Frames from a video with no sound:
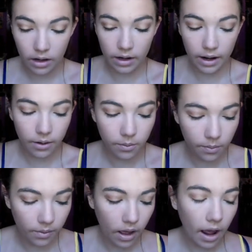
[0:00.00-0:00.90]
Now,
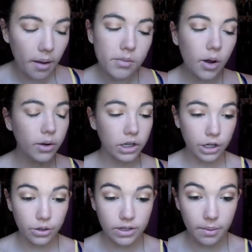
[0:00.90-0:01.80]
I'm going to
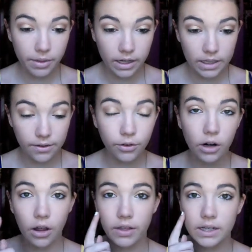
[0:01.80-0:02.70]
do something
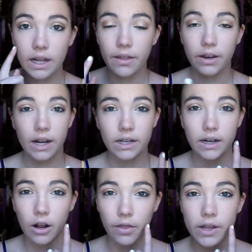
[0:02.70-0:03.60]
different on this eye than I
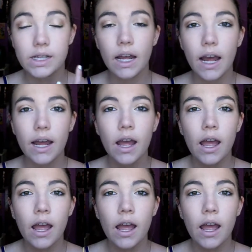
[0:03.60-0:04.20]
did on this eye.